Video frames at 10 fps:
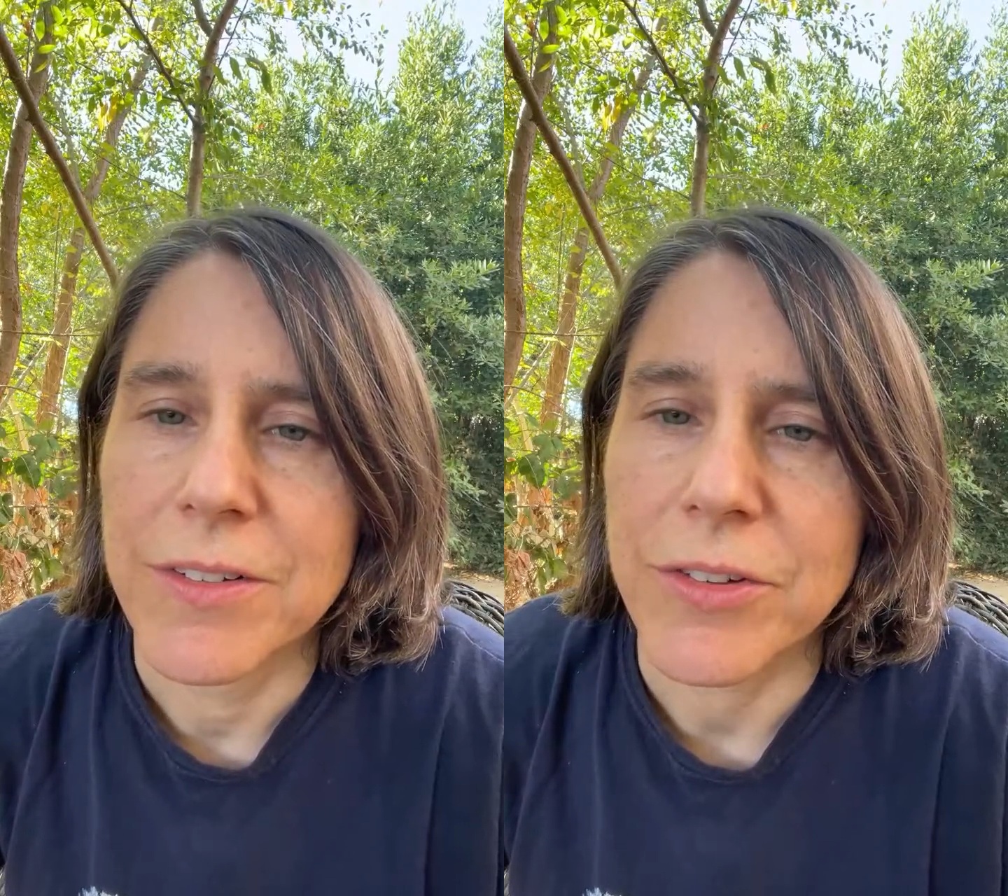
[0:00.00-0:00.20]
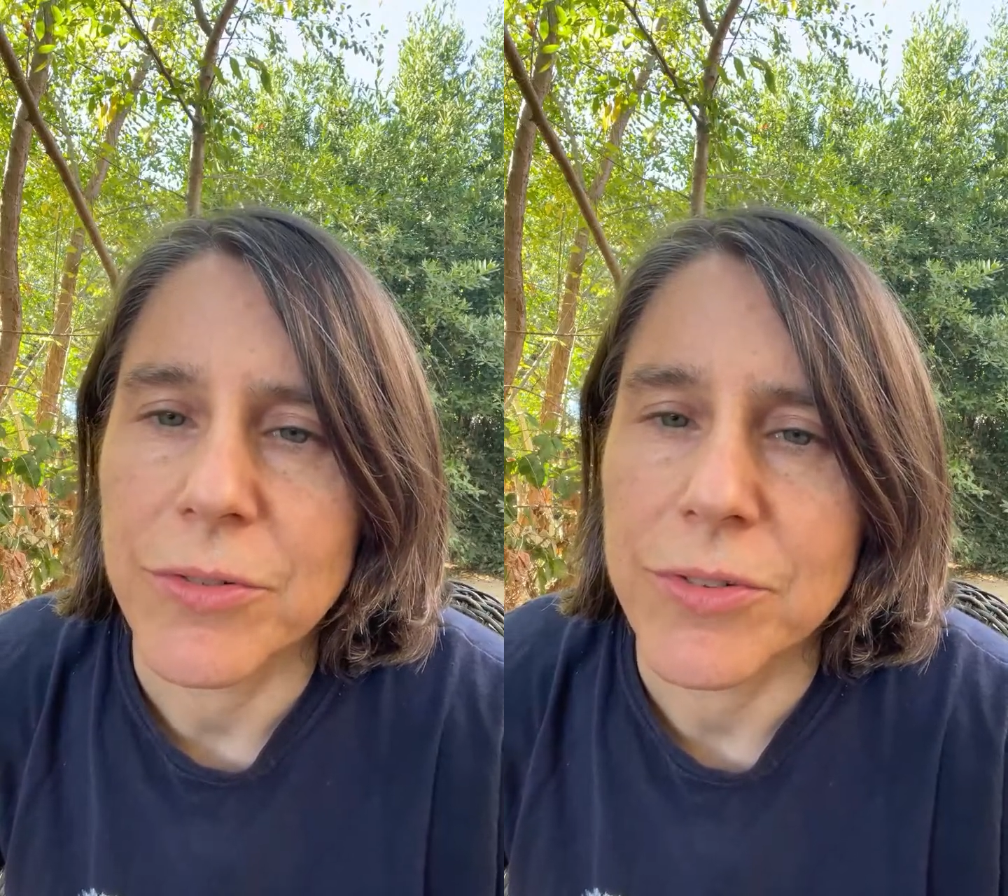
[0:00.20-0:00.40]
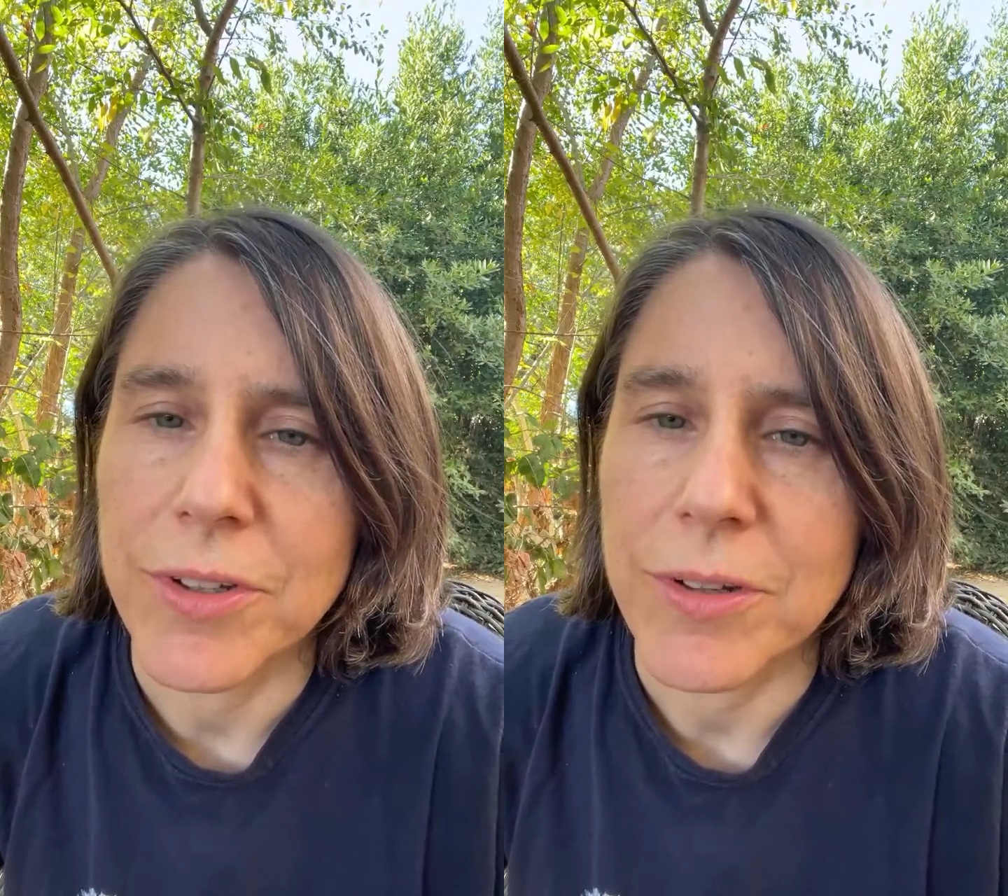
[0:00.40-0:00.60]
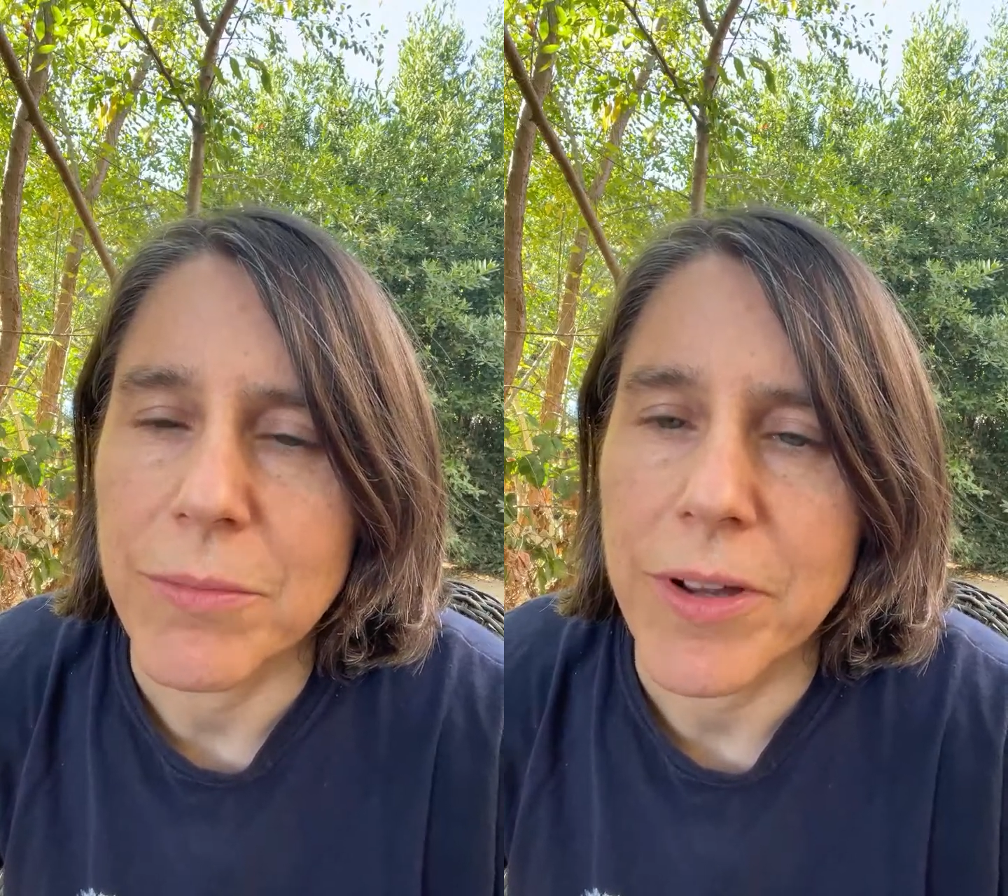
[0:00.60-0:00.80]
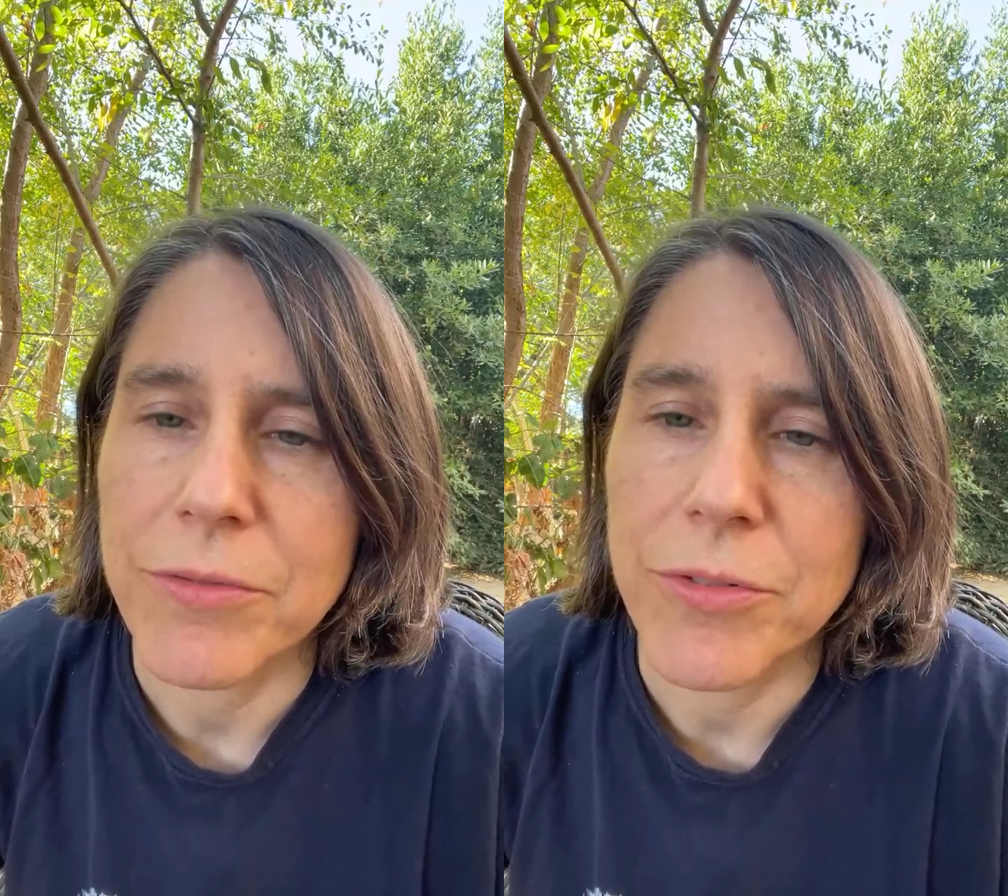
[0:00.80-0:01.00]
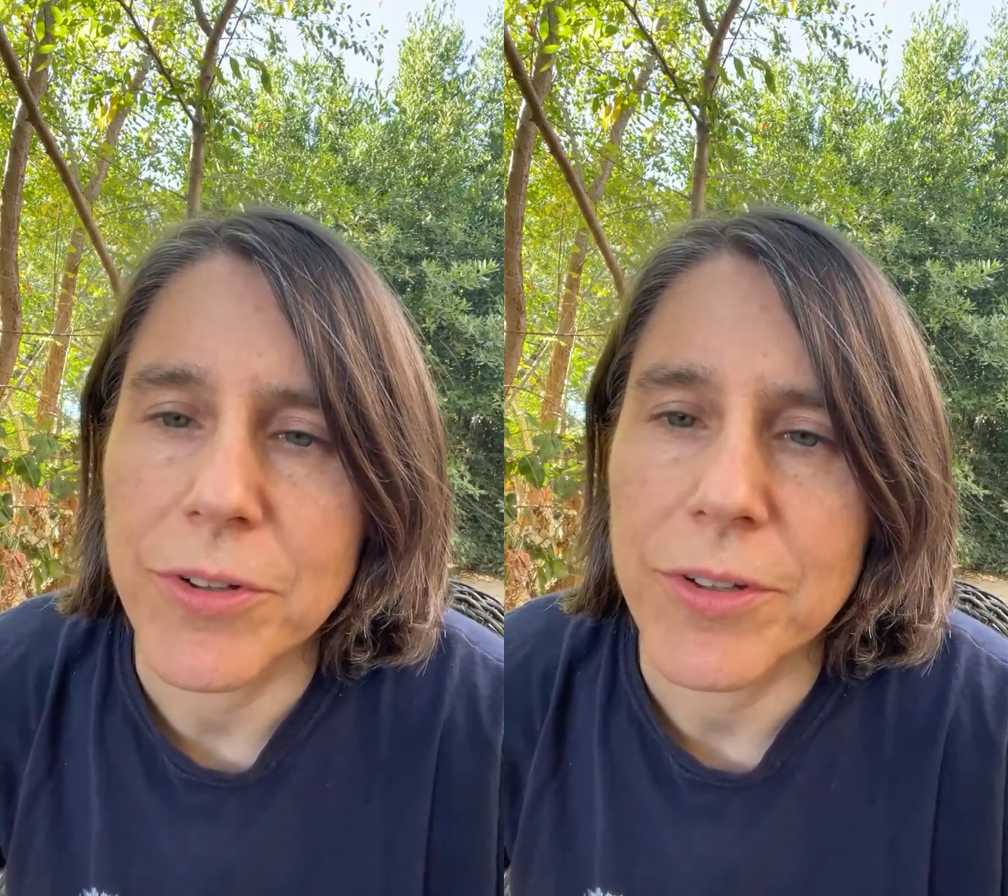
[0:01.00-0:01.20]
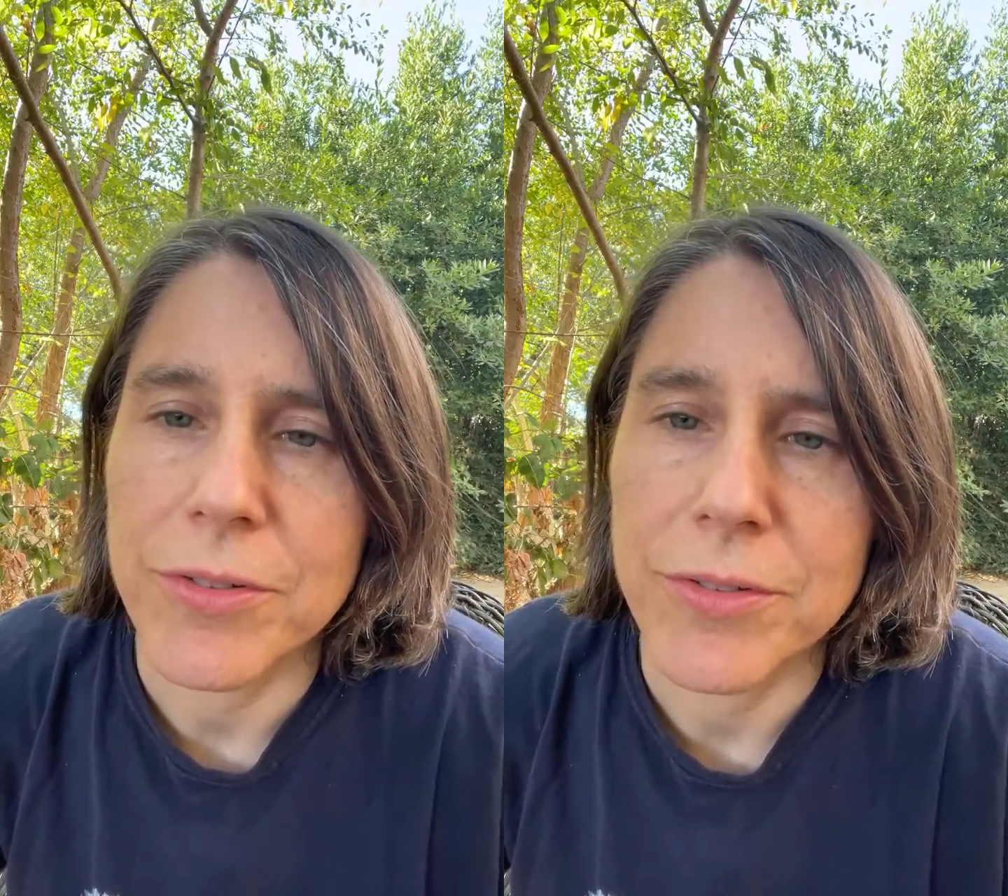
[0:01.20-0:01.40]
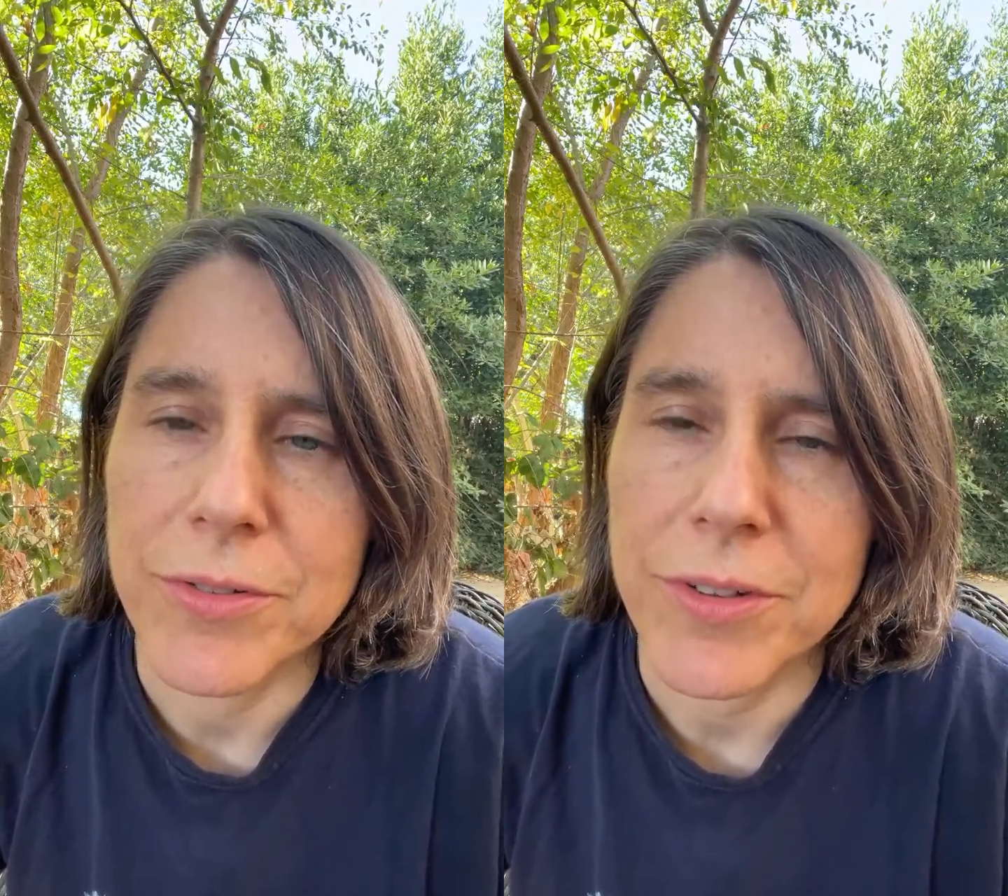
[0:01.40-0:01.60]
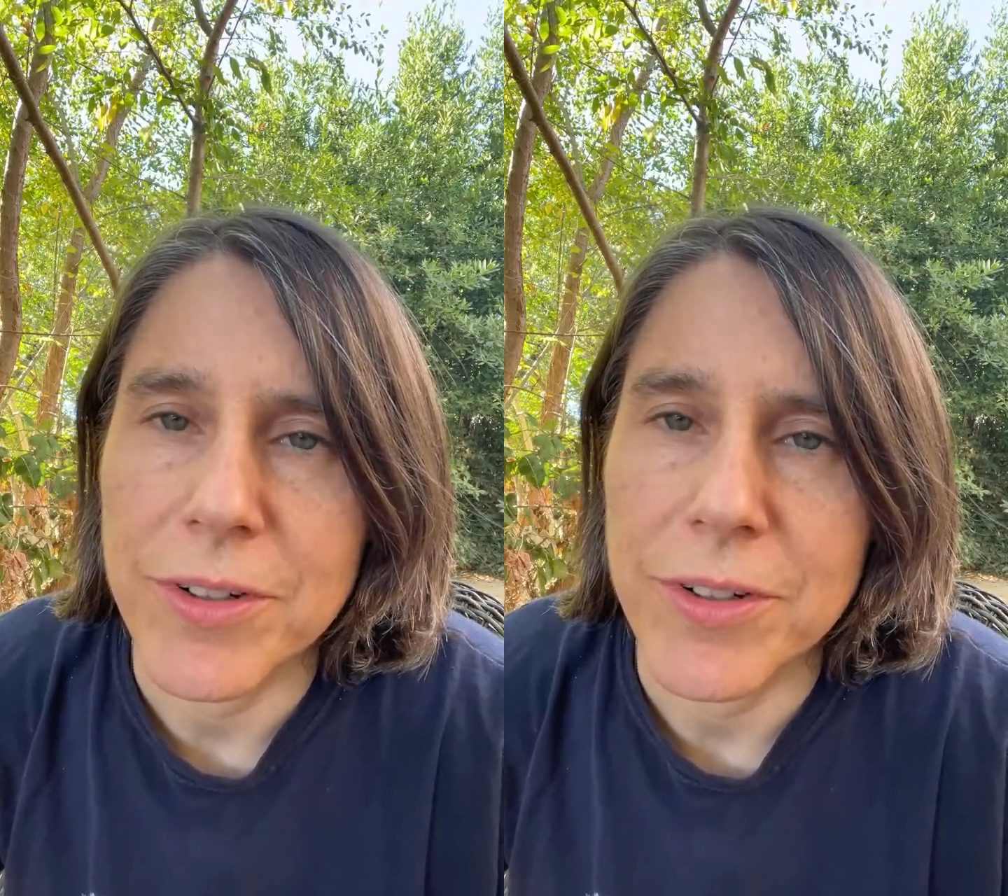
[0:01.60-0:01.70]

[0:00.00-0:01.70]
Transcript: using mindfulness